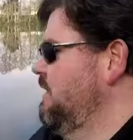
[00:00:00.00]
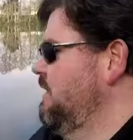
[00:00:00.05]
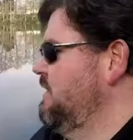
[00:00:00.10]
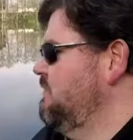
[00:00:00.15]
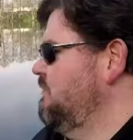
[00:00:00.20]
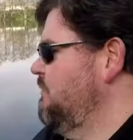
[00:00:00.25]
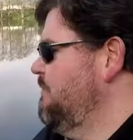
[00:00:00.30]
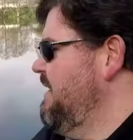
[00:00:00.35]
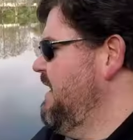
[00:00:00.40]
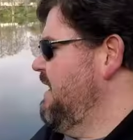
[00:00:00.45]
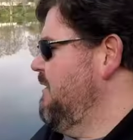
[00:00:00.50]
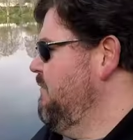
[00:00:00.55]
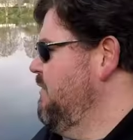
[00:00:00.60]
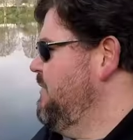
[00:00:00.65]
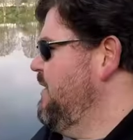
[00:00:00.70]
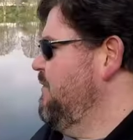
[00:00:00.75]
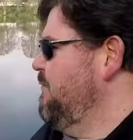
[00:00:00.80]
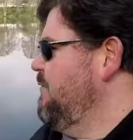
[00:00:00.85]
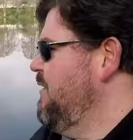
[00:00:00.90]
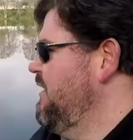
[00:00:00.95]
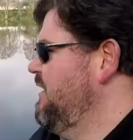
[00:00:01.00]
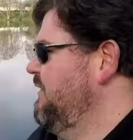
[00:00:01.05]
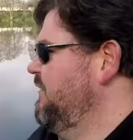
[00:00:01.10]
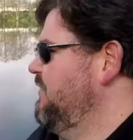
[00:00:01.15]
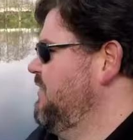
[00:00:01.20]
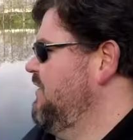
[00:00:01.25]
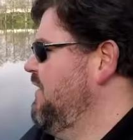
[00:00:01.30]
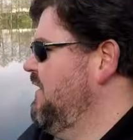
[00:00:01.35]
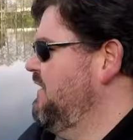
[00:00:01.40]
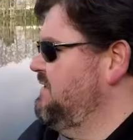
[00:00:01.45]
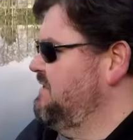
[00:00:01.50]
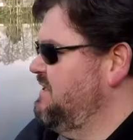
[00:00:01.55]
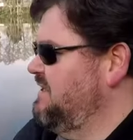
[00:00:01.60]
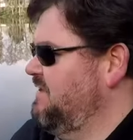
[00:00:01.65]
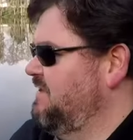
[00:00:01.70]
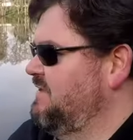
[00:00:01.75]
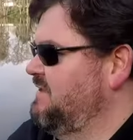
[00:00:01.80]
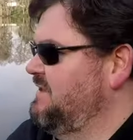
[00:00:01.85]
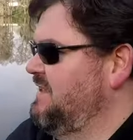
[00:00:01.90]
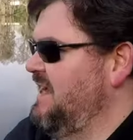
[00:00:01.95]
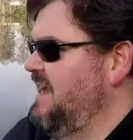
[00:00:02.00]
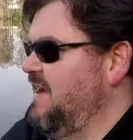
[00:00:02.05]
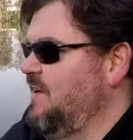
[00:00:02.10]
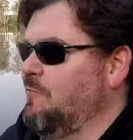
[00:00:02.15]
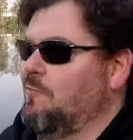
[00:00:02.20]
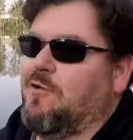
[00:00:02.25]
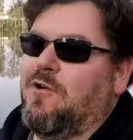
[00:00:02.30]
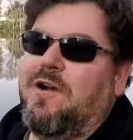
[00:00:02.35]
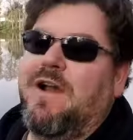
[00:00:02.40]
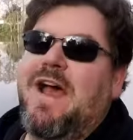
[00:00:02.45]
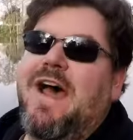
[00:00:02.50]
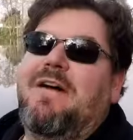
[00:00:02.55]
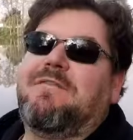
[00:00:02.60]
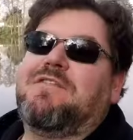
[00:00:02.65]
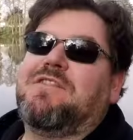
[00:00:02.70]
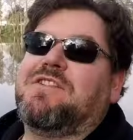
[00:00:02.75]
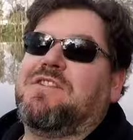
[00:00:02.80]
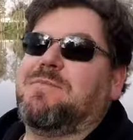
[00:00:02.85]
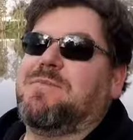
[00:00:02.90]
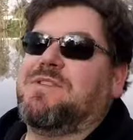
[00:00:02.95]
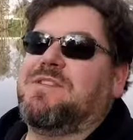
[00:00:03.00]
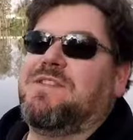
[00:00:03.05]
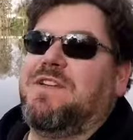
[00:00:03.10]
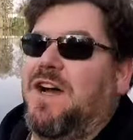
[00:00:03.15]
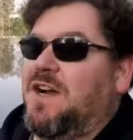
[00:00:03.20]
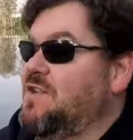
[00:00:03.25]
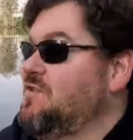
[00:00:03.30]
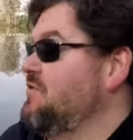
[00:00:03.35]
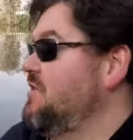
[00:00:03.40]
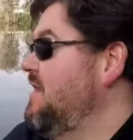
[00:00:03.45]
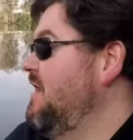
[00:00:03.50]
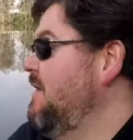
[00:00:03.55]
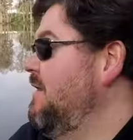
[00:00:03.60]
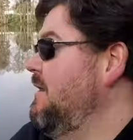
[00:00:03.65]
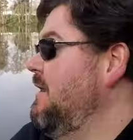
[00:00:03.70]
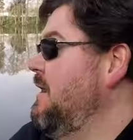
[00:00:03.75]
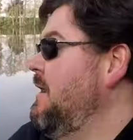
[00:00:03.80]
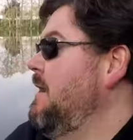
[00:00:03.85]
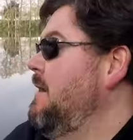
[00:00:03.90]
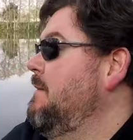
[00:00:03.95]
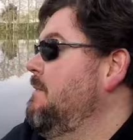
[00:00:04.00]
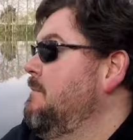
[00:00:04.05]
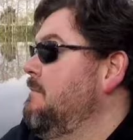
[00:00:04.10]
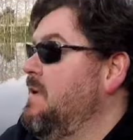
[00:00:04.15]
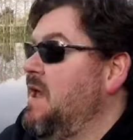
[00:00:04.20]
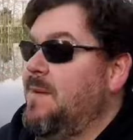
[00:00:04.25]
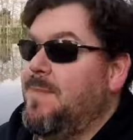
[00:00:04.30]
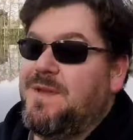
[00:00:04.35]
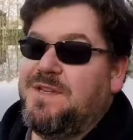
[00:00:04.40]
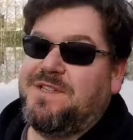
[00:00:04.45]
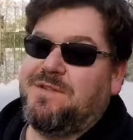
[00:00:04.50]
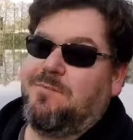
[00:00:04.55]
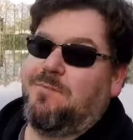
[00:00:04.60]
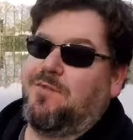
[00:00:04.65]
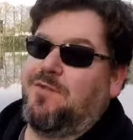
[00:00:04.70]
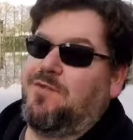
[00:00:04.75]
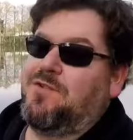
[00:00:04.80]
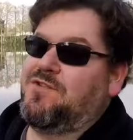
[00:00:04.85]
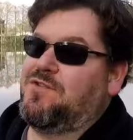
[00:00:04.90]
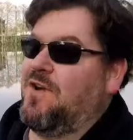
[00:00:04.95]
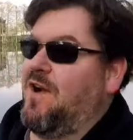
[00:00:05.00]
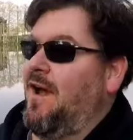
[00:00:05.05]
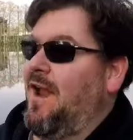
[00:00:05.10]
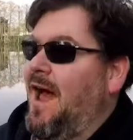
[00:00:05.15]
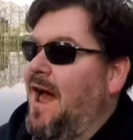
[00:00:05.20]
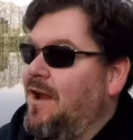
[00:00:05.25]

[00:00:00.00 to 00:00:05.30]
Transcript: So we're back at one of my regular haunts here in town, and we're after some stock trout, maybe some brood trout.